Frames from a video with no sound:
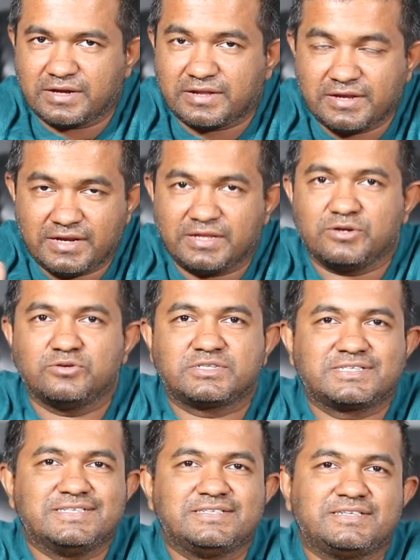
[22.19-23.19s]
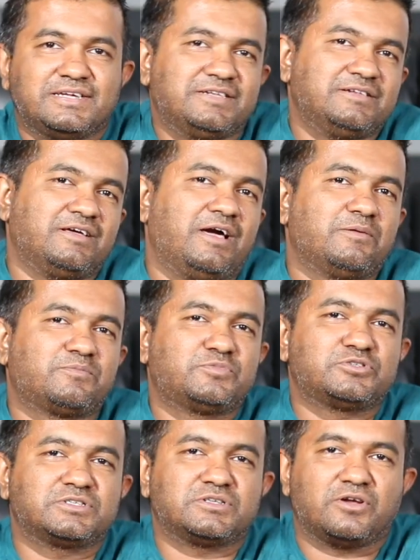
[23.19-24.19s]
creating good content. I'm
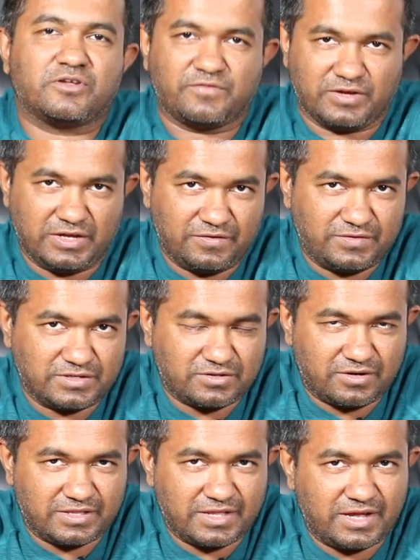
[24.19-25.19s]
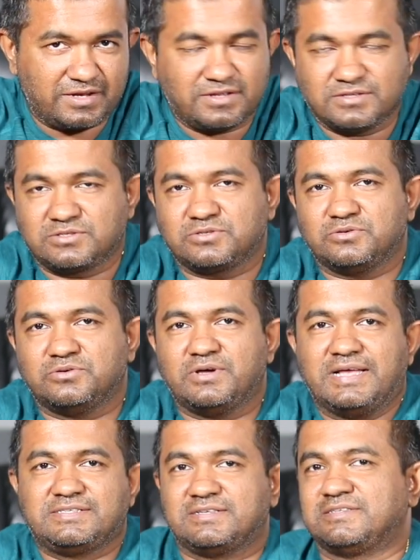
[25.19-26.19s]
putting a lot of effort on that. So
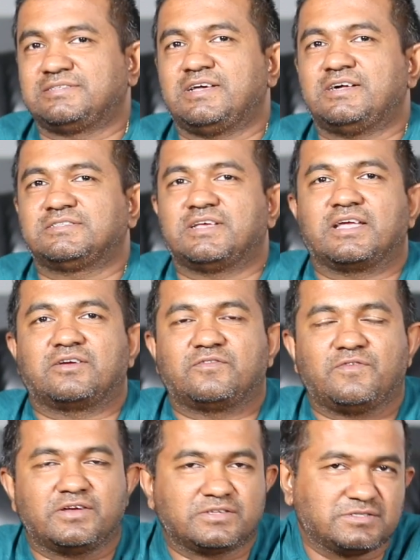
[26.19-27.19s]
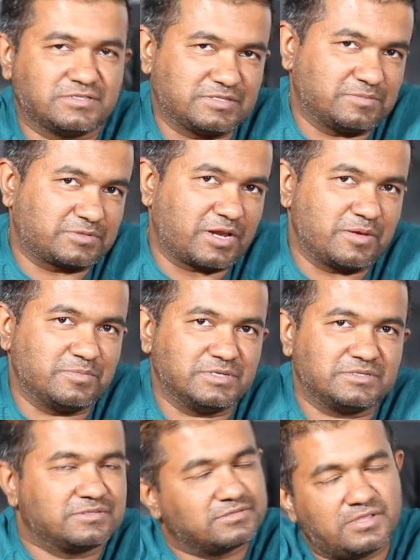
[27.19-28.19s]
as a result, I got 5,000
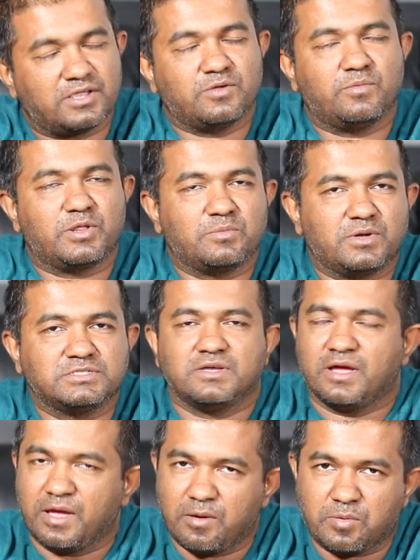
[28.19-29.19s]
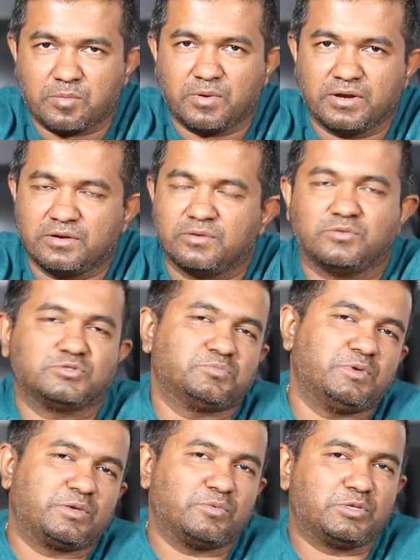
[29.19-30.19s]
subscribers. Thank you very much, everyone who's
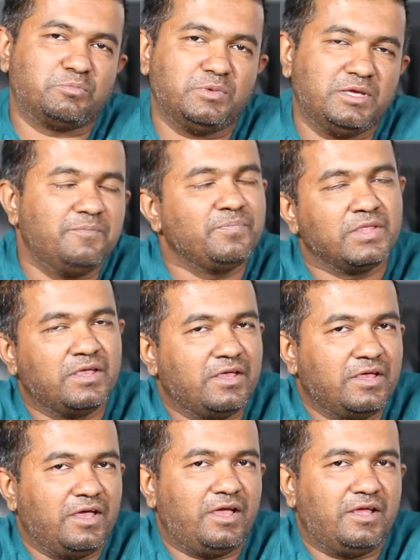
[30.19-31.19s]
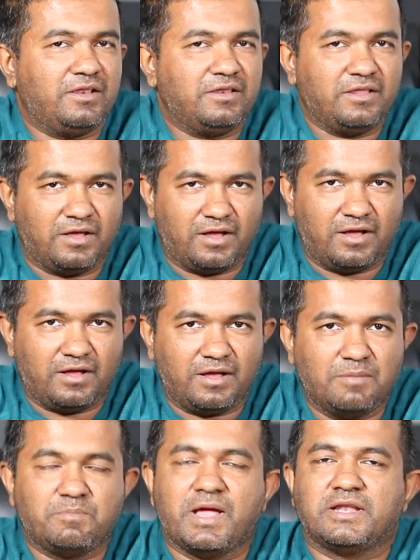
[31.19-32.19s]
being with me. And
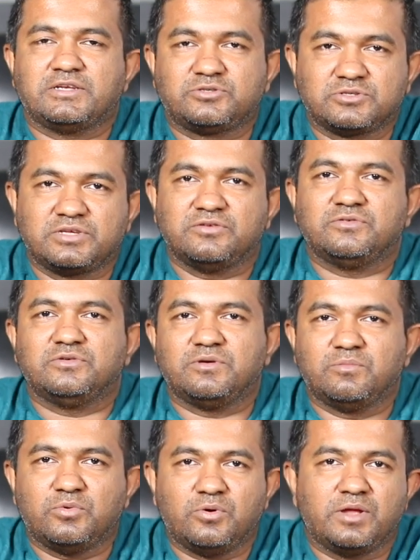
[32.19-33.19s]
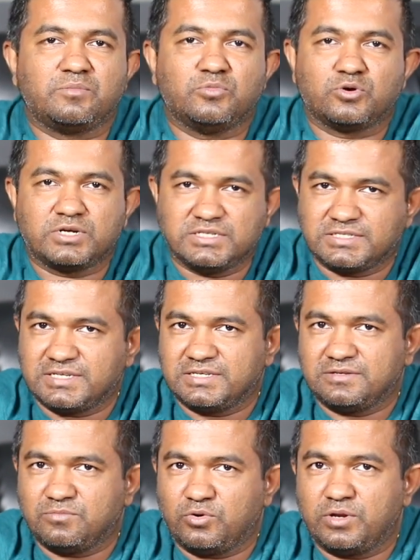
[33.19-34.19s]
I'm planning to give more and more
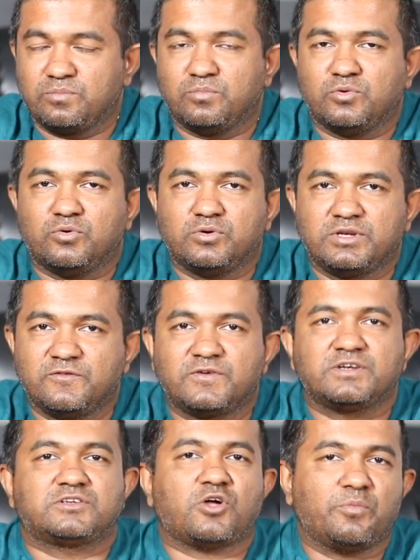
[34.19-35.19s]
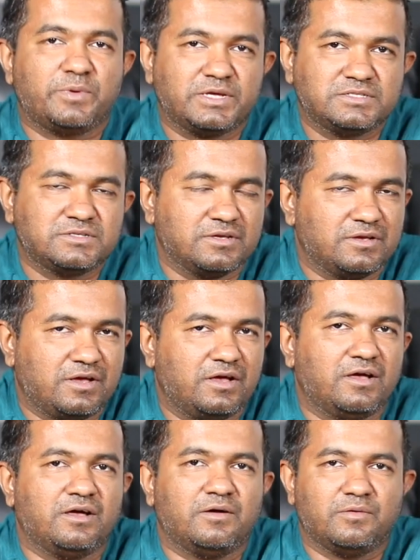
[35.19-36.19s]
content, more and more different topics
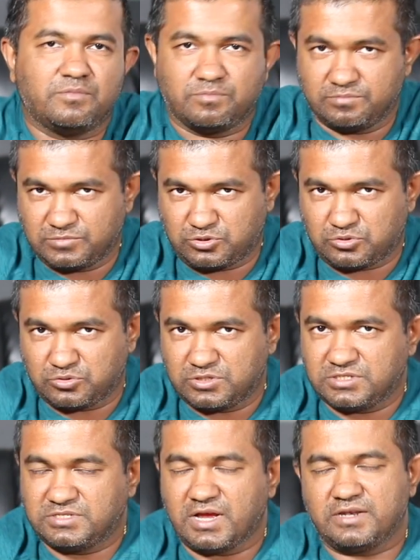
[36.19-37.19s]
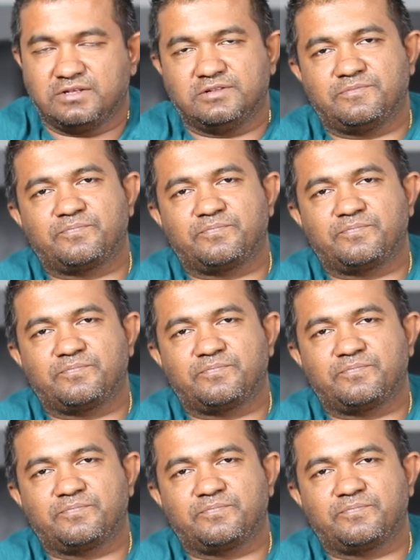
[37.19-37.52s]
through this channel.